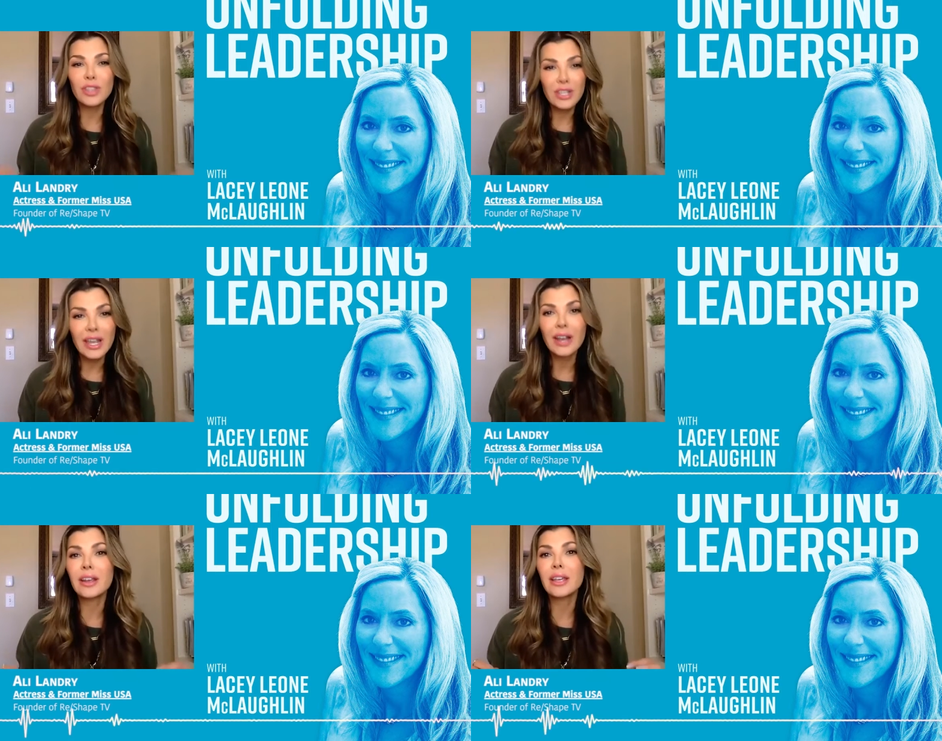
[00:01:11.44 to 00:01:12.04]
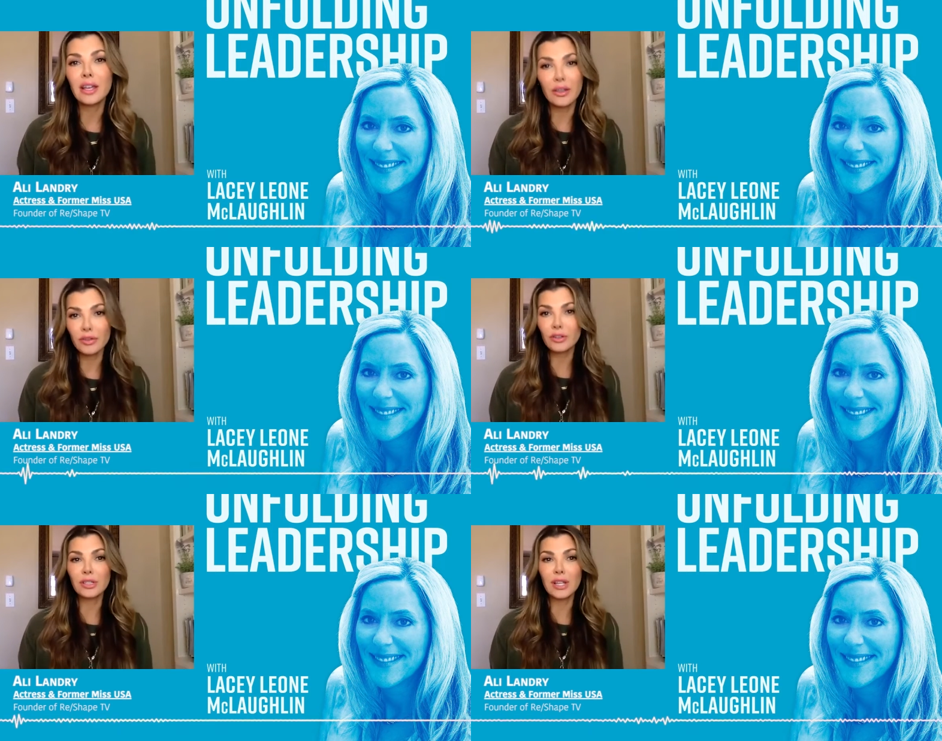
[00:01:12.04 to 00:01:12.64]
Speaker 1: with an area
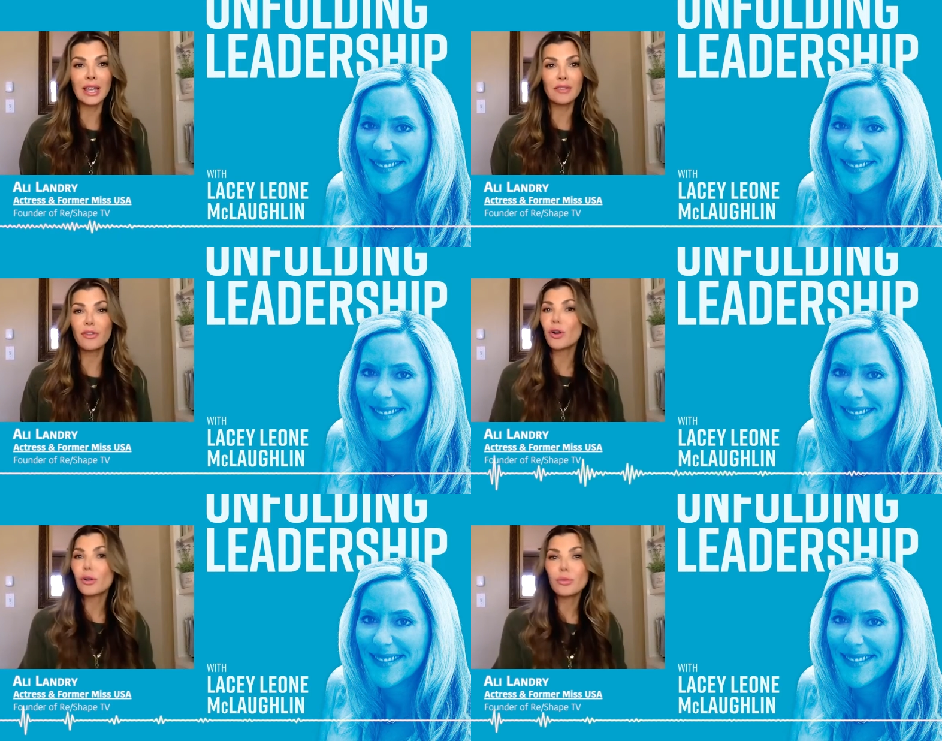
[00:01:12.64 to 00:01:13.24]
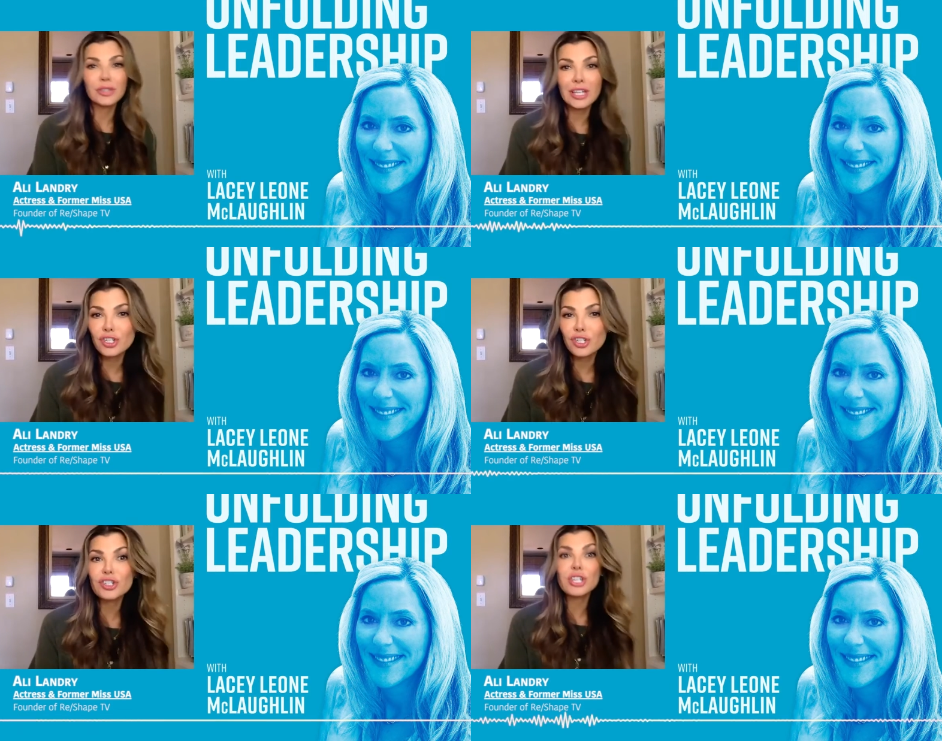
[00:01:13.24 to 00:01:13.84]
of your life or a
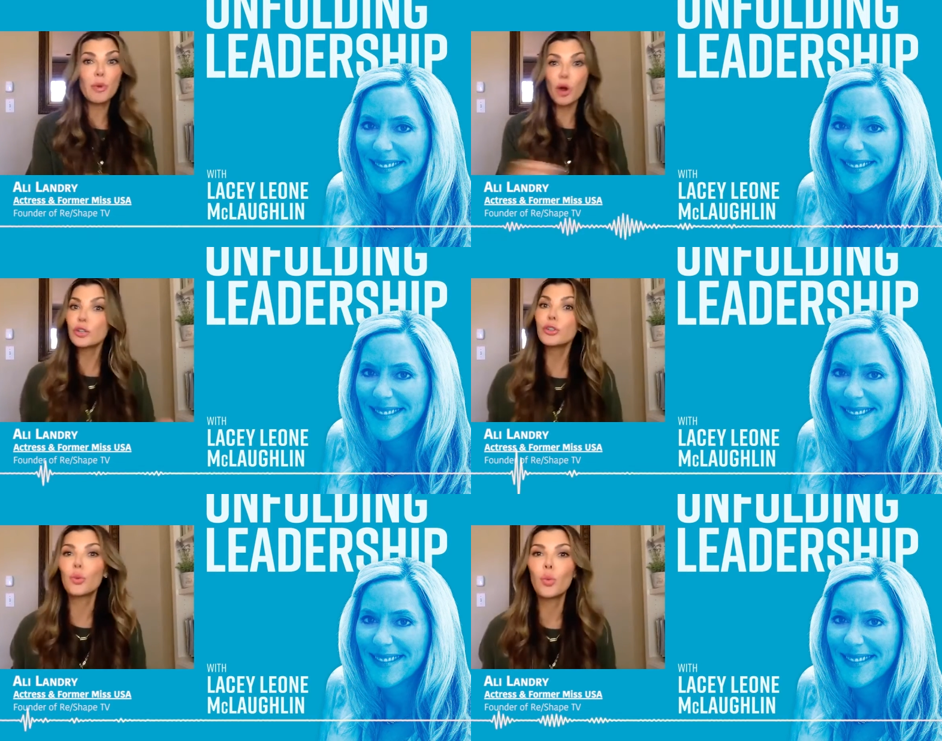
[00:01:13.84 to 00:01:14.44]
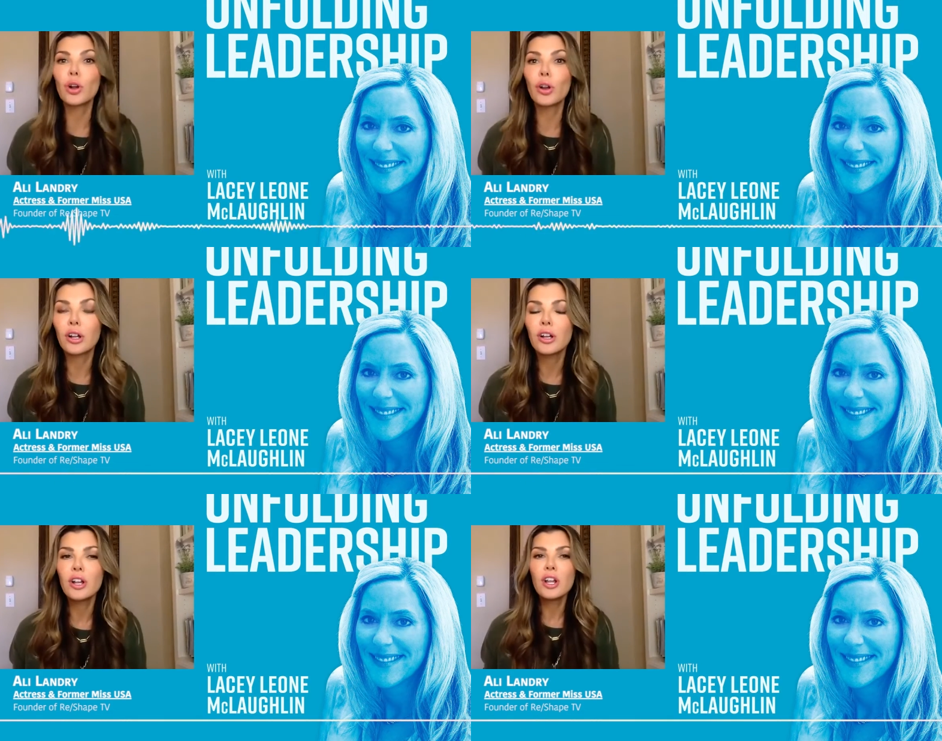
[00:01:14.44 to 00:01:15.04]
relationship or your work,
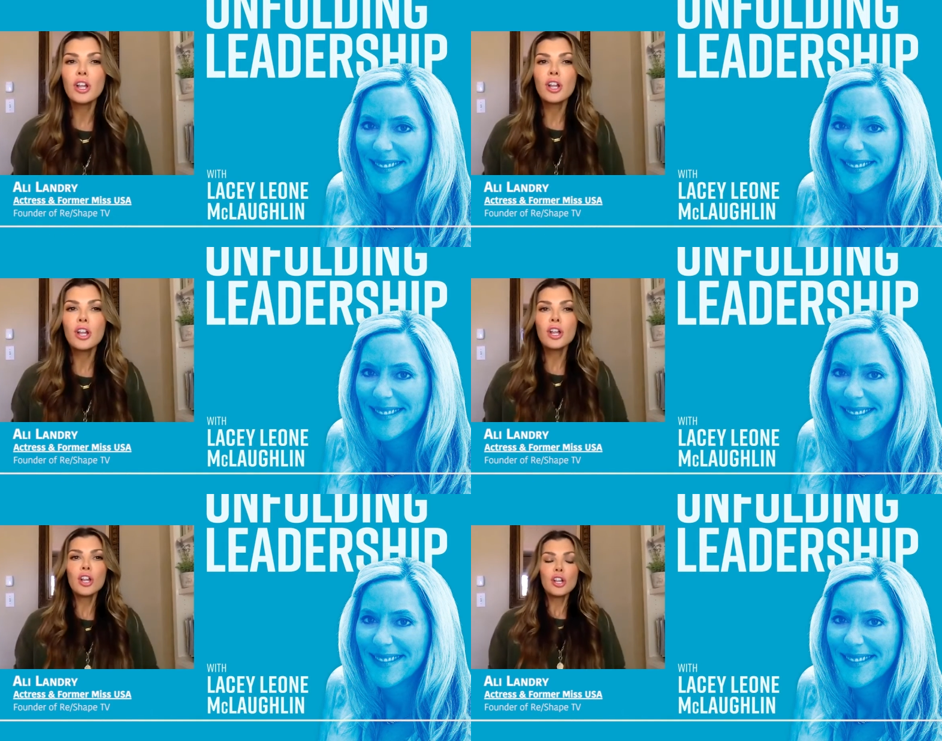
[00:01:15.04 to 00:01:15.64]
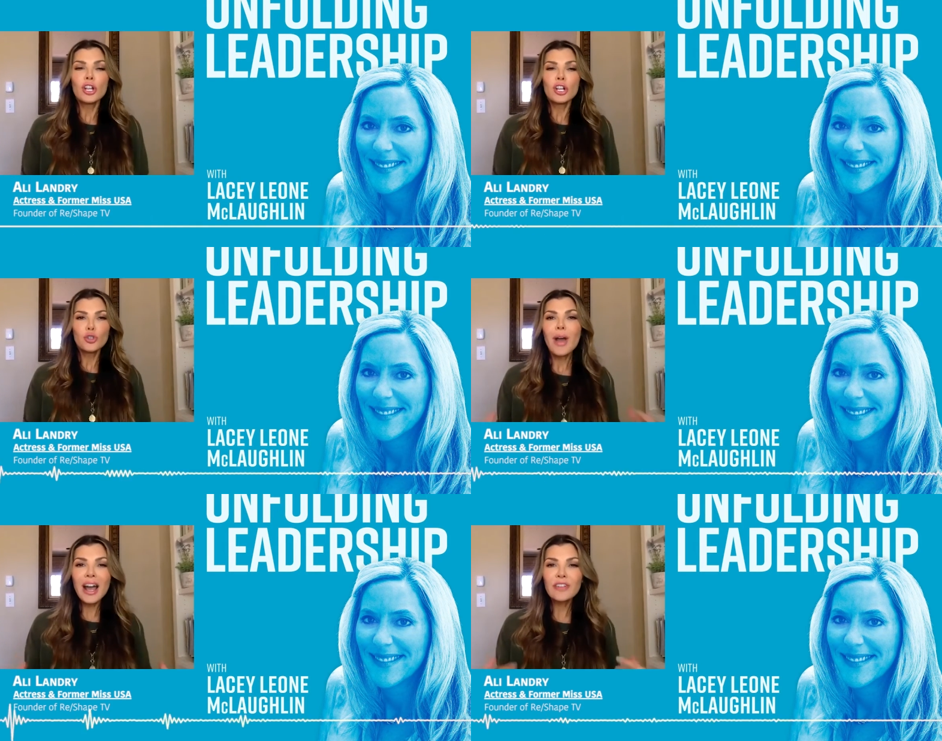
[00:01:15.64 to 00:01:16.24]

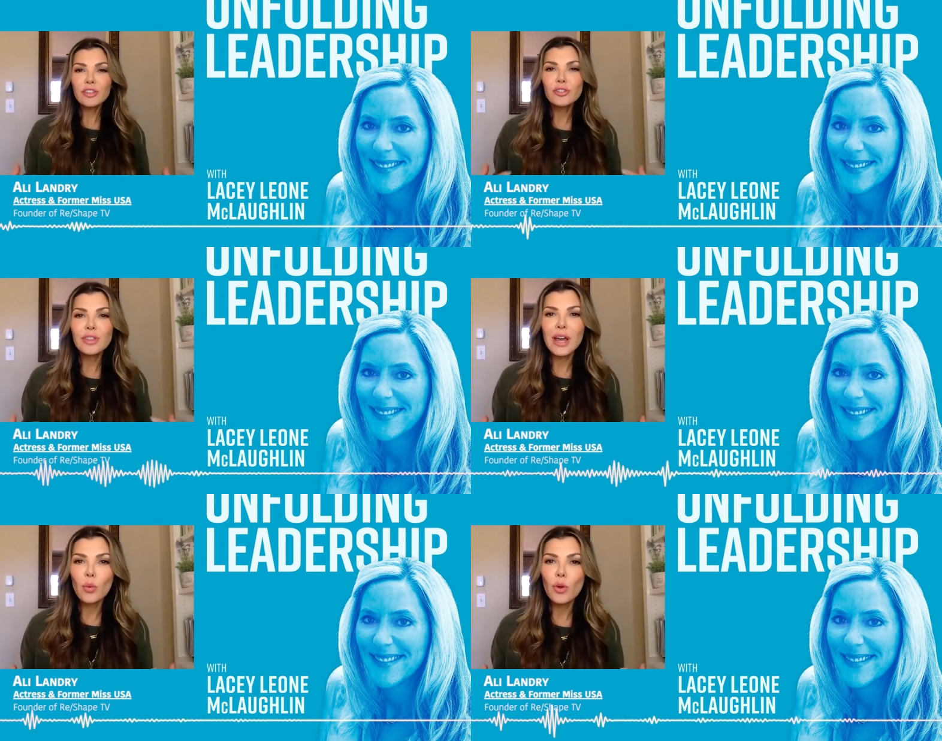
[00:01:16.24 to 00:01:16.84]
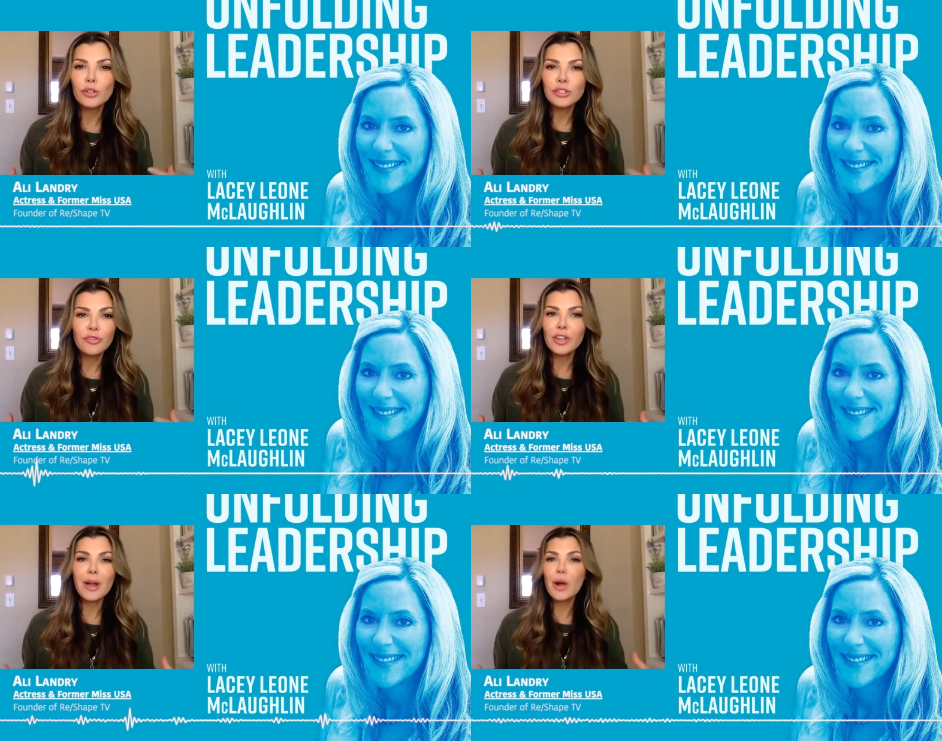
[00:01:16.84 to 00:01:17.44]
you have to do that work to
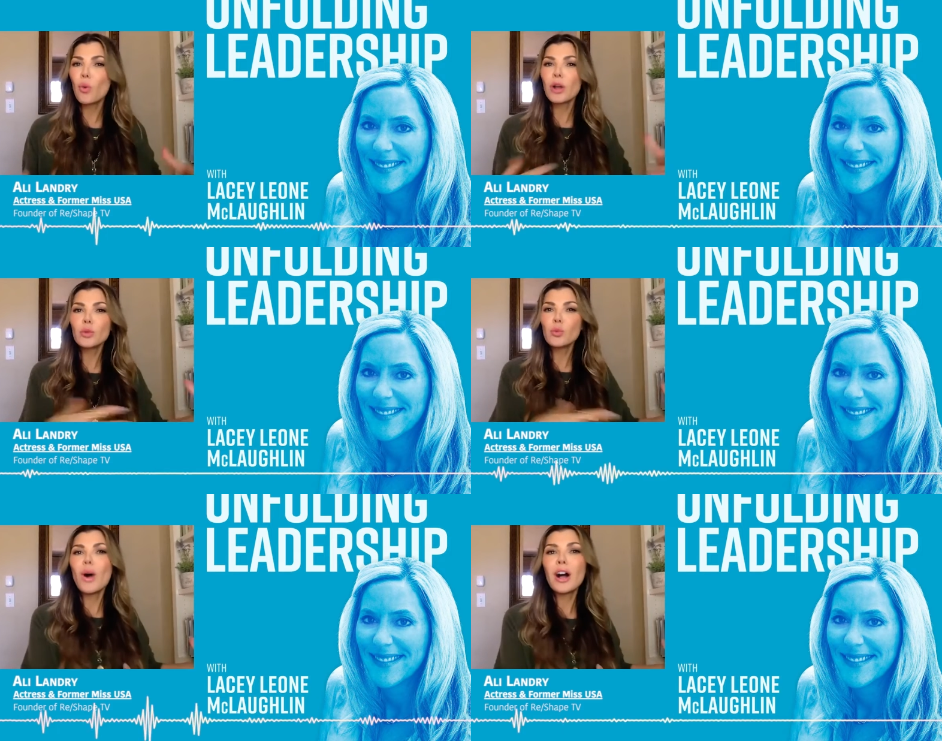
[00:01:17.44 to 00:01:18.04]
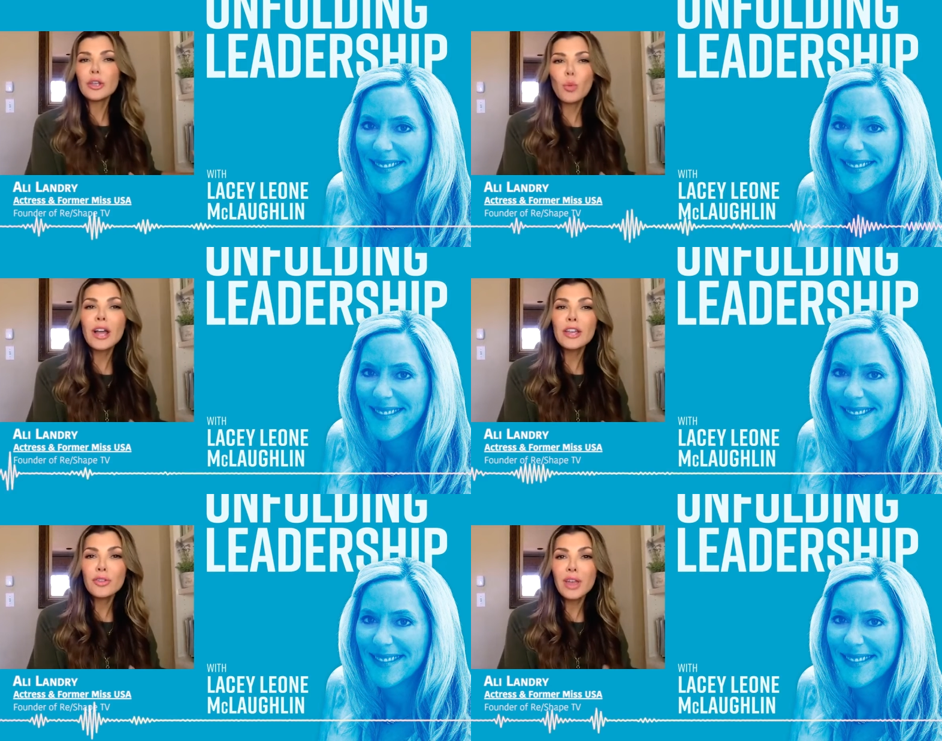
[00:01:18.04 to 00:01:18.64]
figure out one why
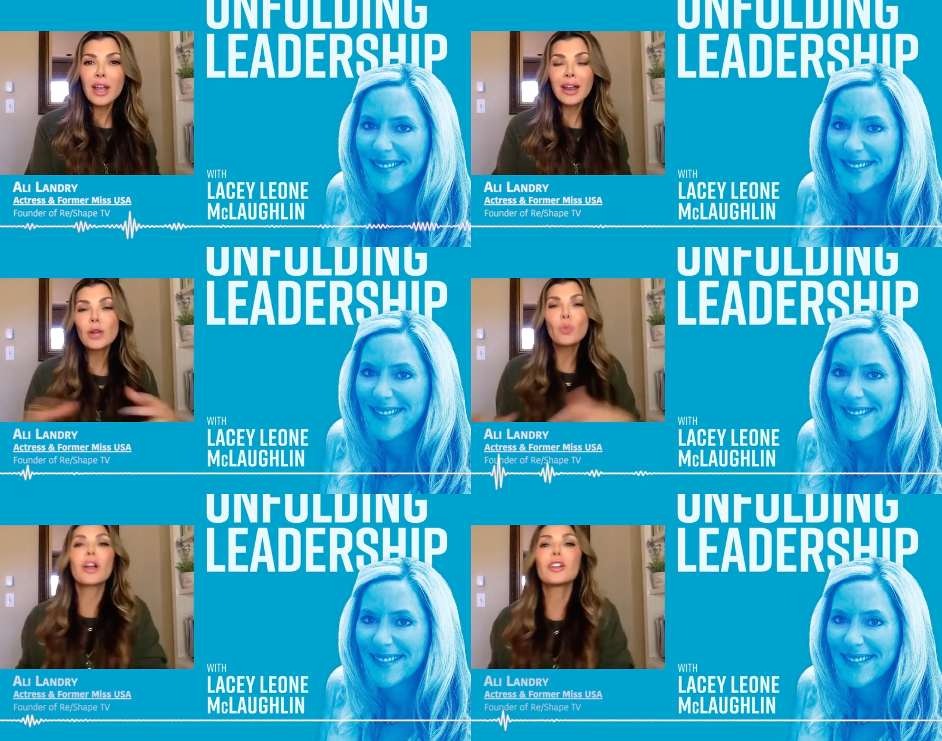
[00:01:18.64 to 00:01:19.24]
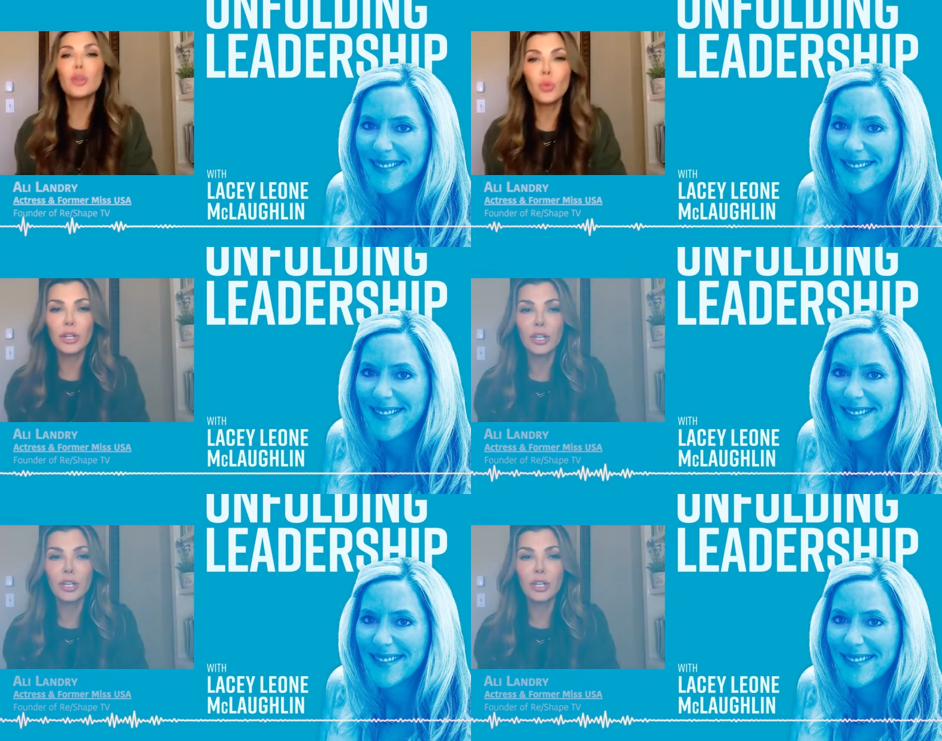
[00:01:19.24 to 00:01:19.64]
why you're there and where do you want to